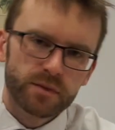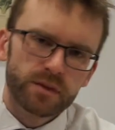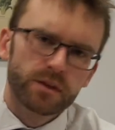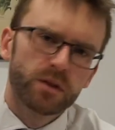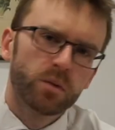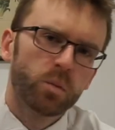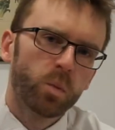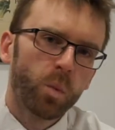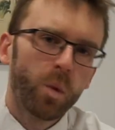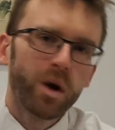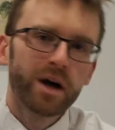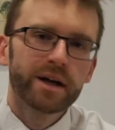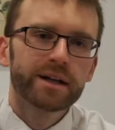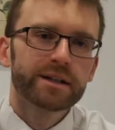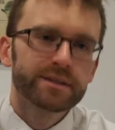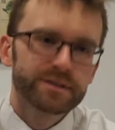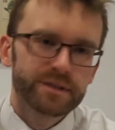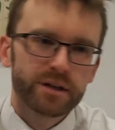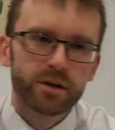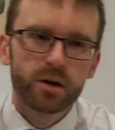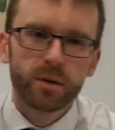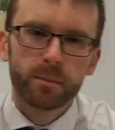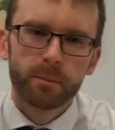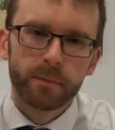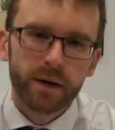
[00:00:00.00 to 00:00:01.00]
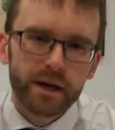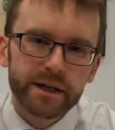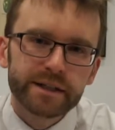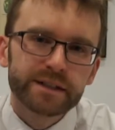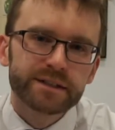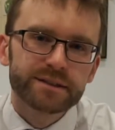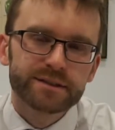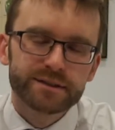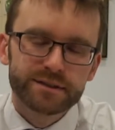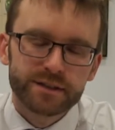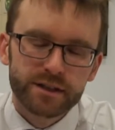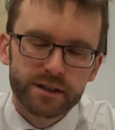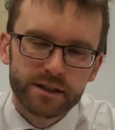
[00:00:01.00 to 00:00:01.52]
Why is there a
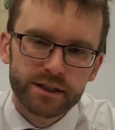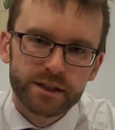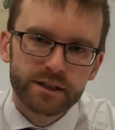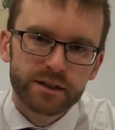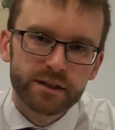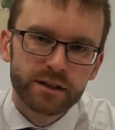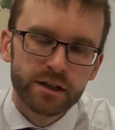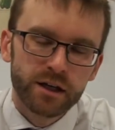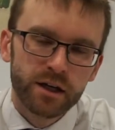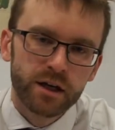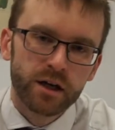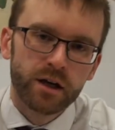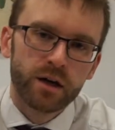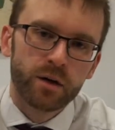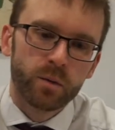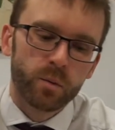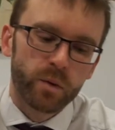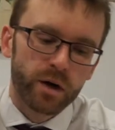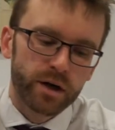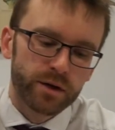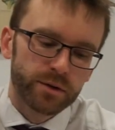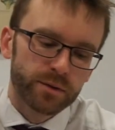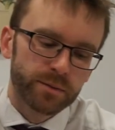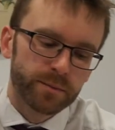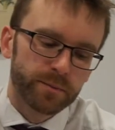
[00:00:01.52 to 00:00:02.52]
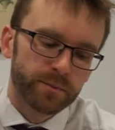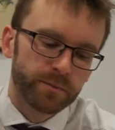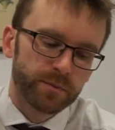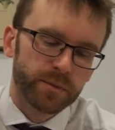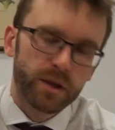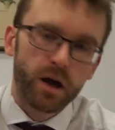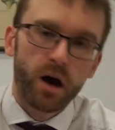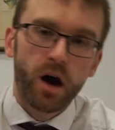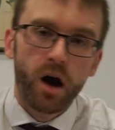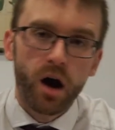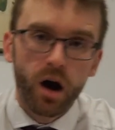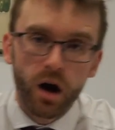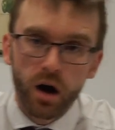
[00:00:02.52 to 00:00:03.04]
minus sign? Well,
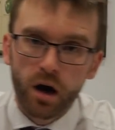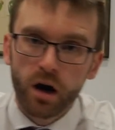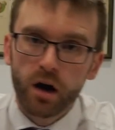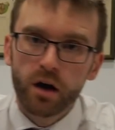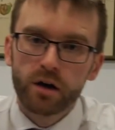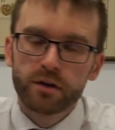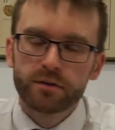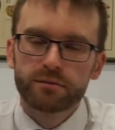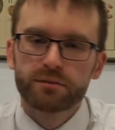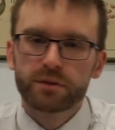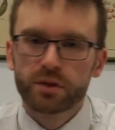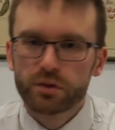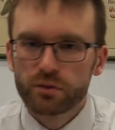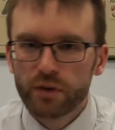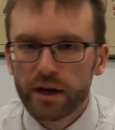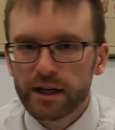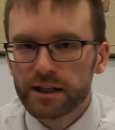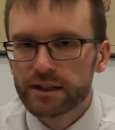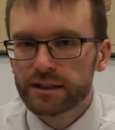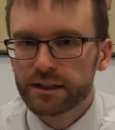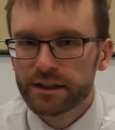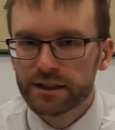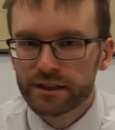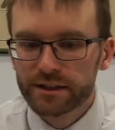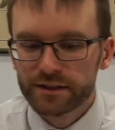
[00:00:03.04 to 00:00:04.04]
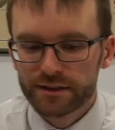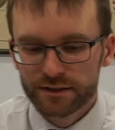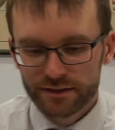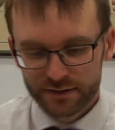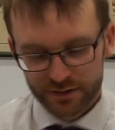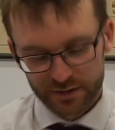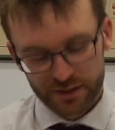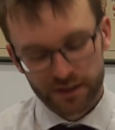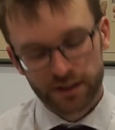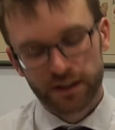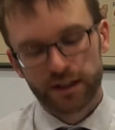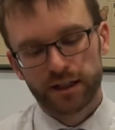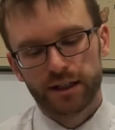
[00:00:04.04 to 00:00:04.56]
r, the
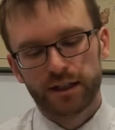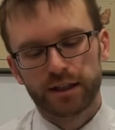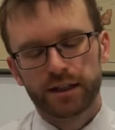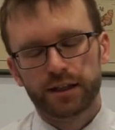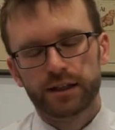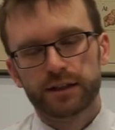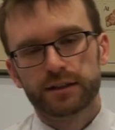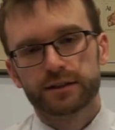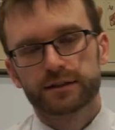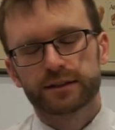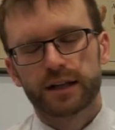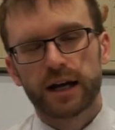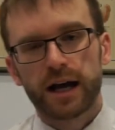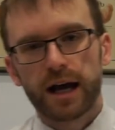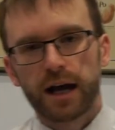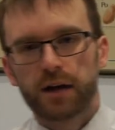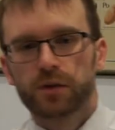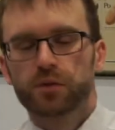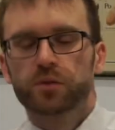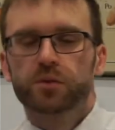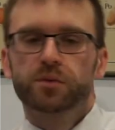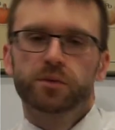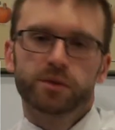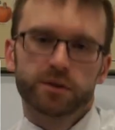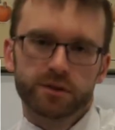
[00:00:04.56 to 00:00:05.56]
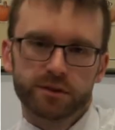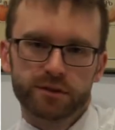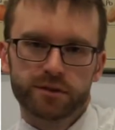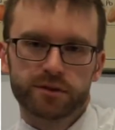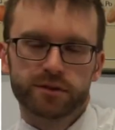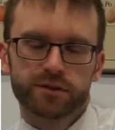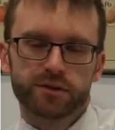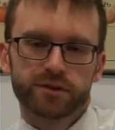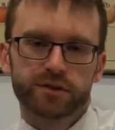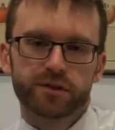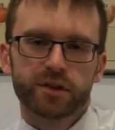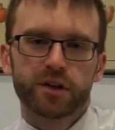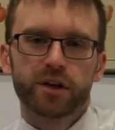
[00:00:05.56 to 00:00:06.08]
radius, is
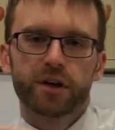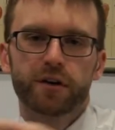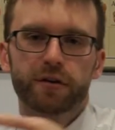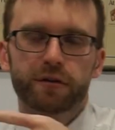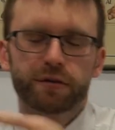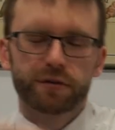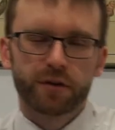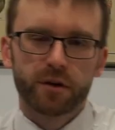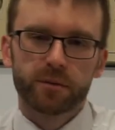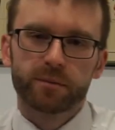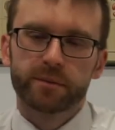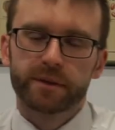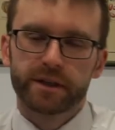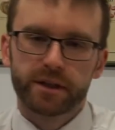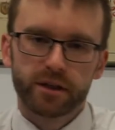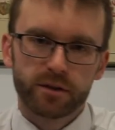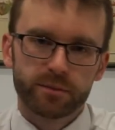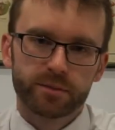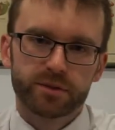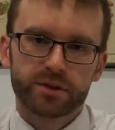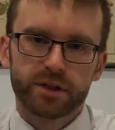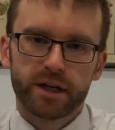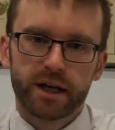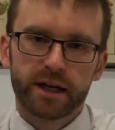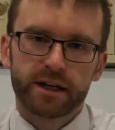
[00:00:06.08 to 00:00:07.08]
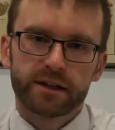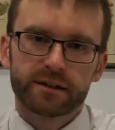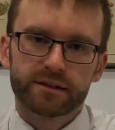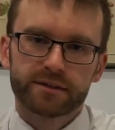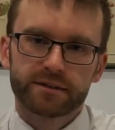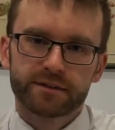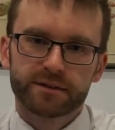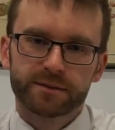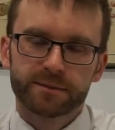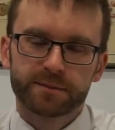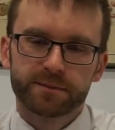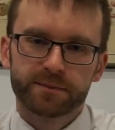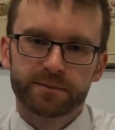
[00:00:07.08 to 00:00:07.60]
outwards from the object.